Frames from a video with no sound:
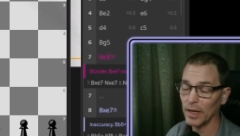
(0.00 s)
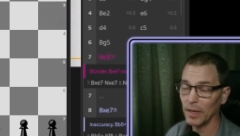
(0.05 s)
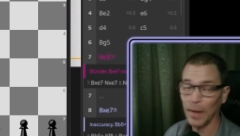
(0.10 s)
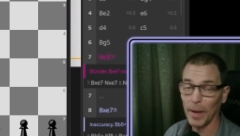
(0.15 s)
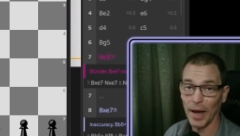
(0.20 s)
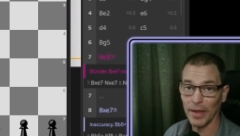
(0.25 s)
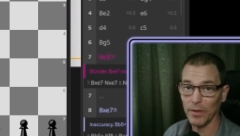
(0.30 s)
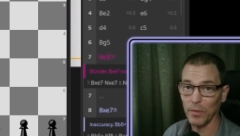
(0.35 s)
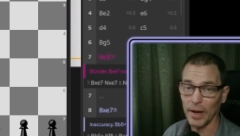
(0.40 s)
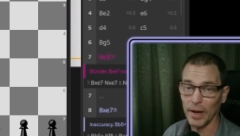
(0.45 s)

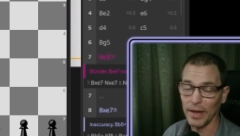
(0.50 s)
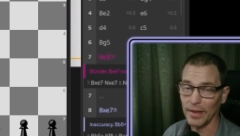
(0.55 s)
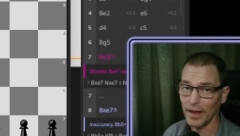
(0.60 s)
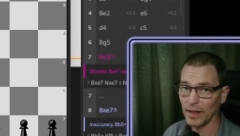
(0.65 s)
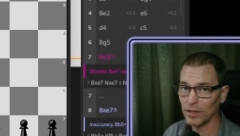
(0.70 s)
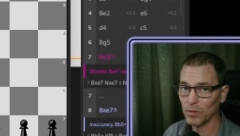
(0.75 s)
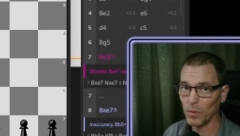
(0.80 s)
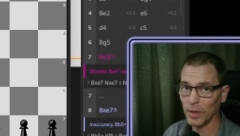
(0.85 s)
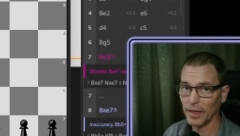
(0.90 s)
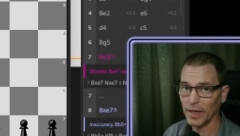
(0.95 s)
By the way,
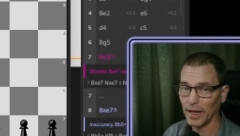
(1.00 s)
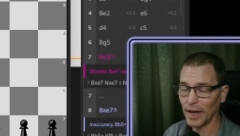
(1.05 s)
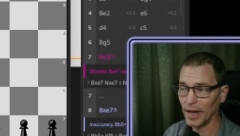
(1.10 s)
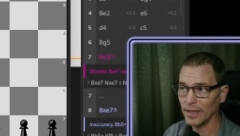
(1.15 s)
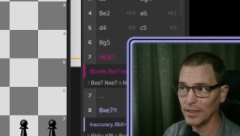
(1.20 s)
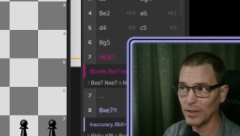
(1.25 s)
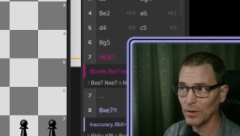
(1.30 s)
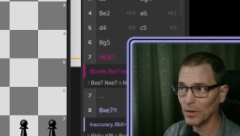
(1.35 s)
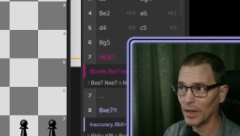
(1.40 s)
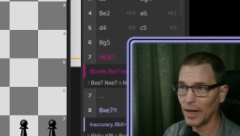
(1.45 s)
that's one thing I
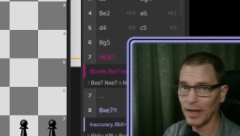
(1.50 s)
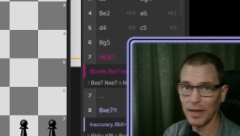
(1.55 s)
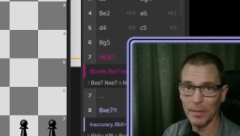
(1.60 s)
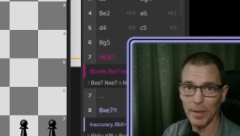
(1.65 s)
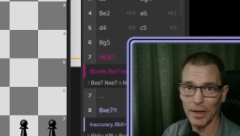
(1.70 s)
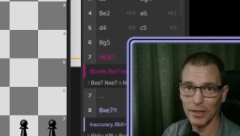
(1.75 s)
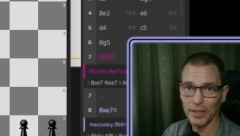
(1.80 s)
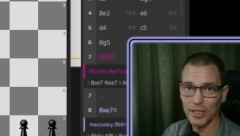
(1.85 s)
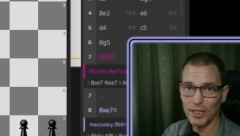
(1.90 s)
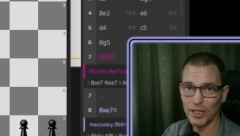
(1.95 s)
don't like
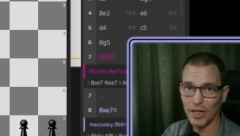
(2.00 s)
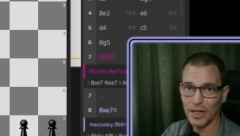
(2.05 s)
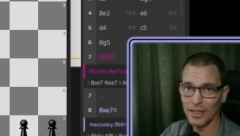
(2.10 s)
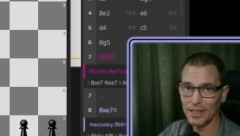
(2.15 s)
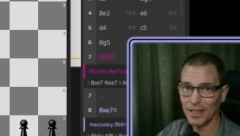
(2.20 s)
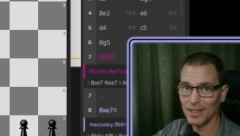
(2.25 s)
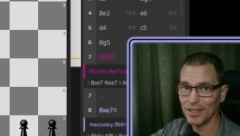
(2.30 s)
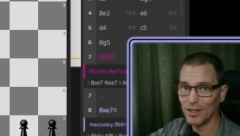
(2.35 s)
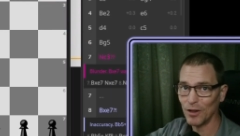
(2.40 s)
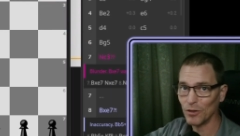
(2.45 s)
about
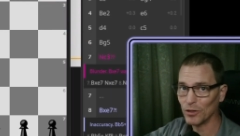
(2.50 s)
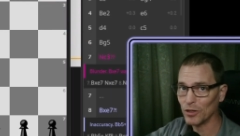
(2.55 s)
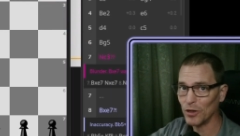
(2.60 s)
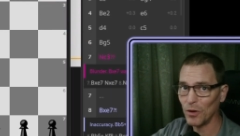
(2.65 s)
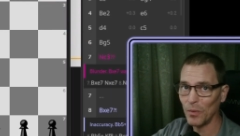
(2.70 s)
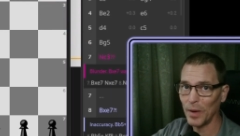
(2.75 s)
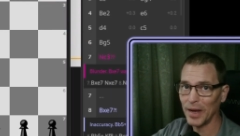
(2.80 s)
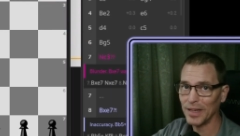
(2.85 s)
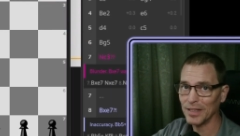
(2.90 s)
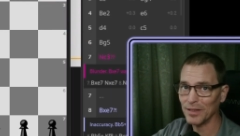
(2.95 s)
Lichess is there's
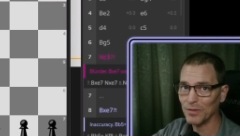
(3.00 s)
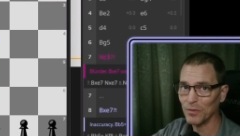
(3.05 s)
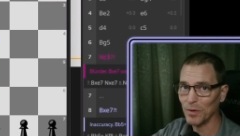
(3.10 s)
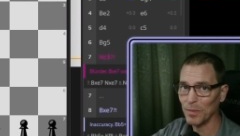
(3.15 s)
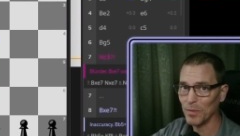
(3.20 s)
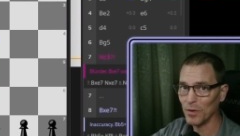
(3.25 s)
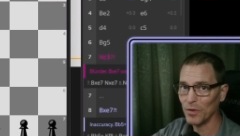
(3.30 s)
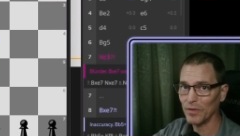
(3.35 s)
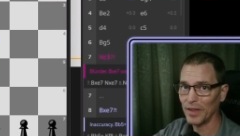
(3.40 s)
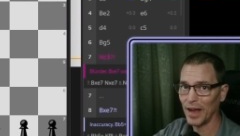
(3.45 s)
no way to
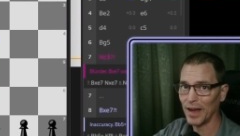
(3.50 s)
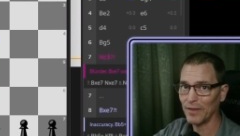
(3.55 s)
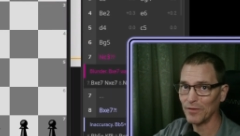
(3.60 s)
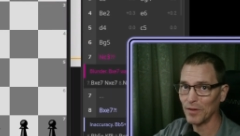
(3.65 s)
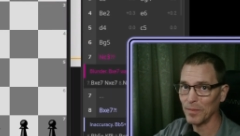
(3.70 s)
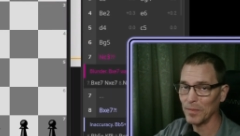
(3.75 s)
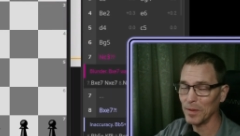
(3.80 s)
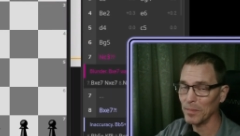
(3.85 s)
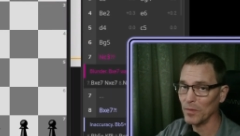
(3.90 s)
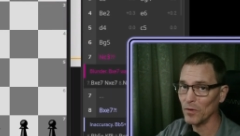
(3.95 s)
remove that
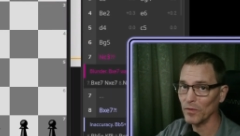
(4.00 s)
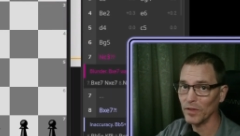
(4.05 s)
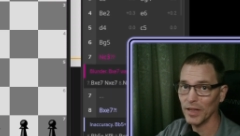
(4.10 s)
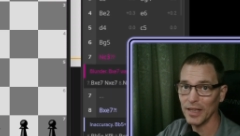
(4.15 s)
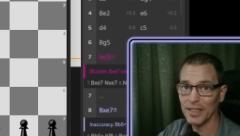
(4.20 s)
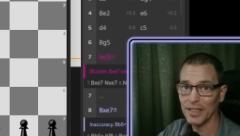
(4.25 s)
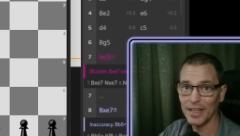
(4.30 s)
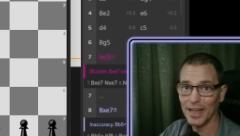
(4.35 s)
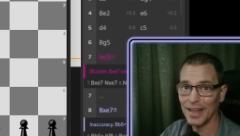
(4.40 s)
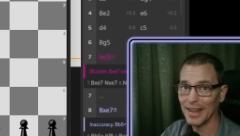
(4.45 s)
from the move
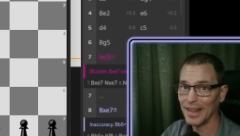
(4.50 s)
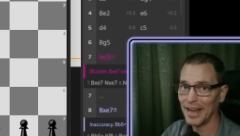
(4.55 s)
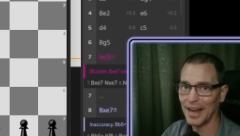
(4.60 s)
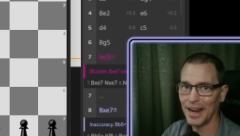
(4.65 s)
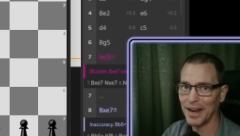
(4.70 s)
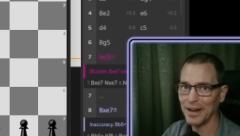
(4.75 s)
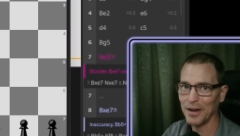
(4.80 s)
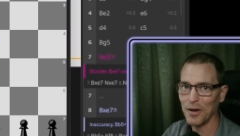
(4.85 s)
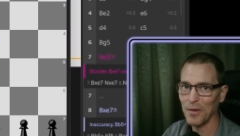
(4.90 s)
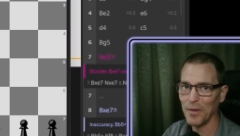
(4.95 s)
list that
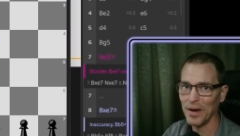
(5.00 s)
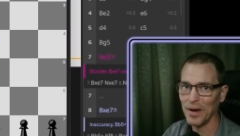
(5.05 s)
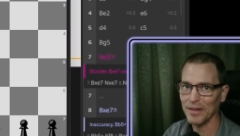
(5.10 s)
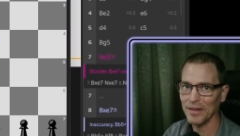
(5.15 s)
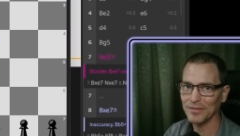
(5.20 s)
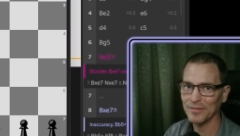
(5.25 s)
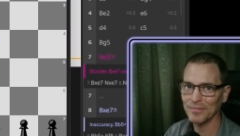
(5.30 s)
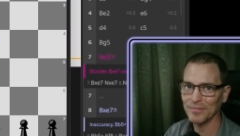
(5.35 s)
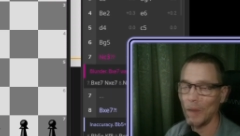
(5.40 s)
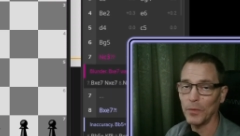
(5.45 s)
I know
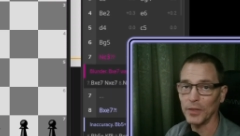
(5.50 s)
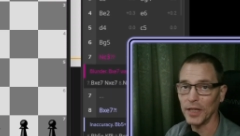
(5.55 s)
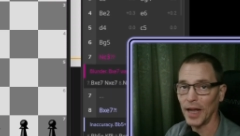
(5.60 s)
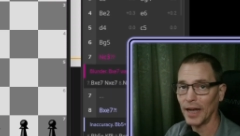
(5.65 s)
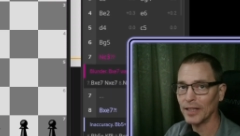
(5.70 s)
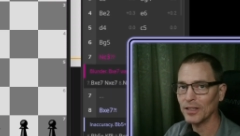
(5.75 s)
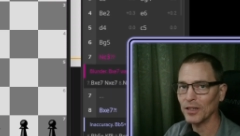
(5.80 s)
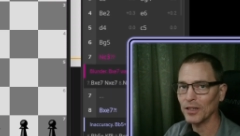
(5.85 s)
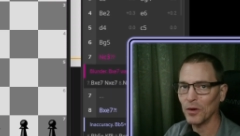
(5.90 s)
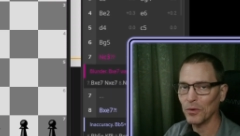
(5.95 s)
of. I would
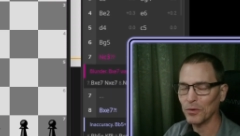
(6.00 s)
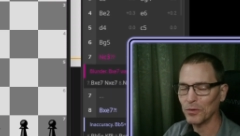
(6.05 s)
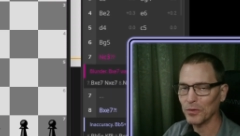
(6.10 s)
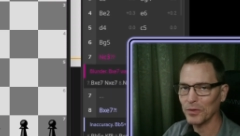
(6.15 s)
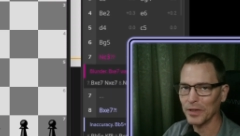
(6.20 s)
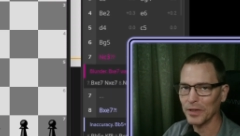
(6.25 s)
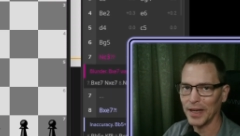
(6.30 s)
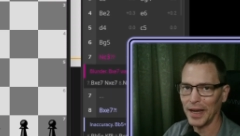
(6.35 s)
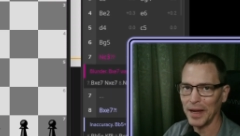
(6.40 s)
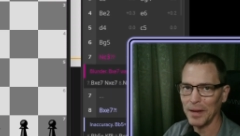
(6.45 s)
like to go
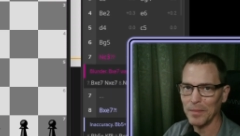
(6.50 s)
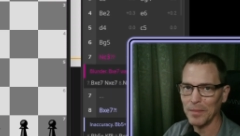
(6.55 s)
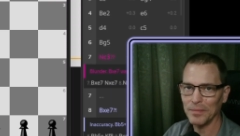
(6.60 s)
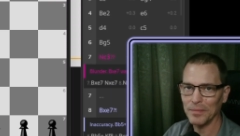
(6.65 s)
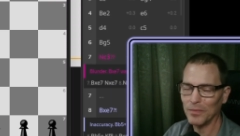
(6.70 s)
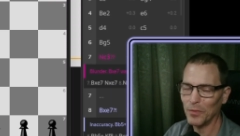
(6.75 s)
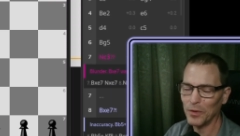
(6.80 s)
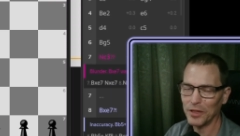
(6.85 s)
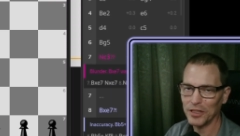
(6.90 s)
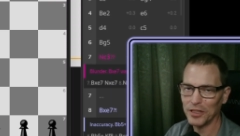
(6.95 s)
through the
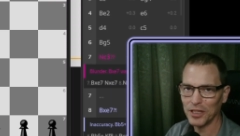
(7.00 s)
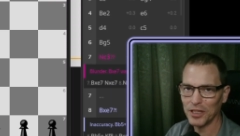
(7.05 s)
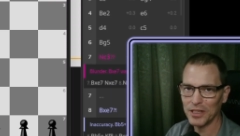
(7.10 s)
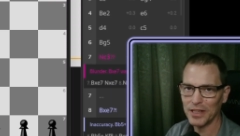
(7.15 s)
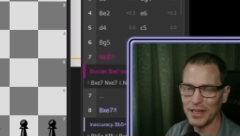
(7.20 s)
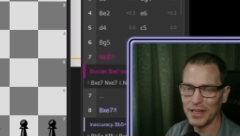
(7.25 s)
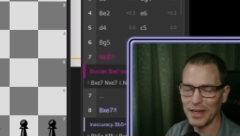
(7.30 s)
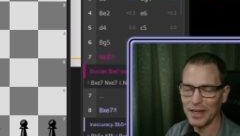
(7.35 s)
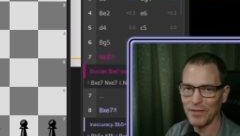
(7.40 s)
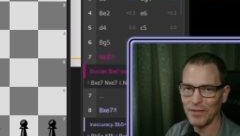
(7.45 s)
game with just
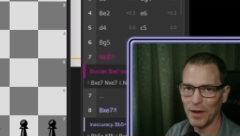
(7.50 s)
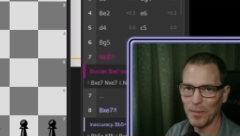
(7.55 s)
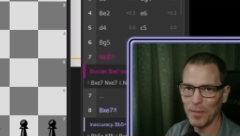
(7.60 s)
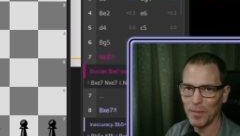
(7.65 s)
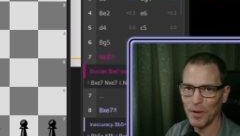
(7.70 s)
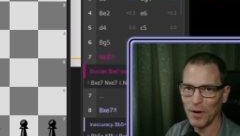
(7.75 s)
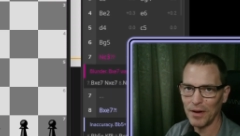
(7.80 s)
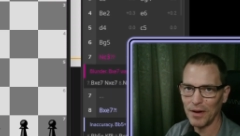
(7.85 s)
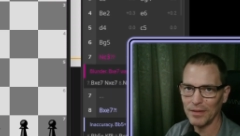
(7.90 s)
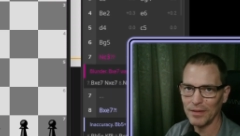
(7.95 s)
the eval
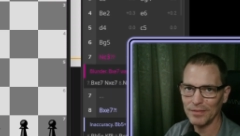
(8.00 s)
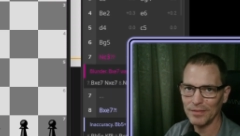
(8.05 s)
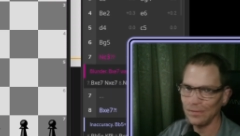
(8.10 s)
bar,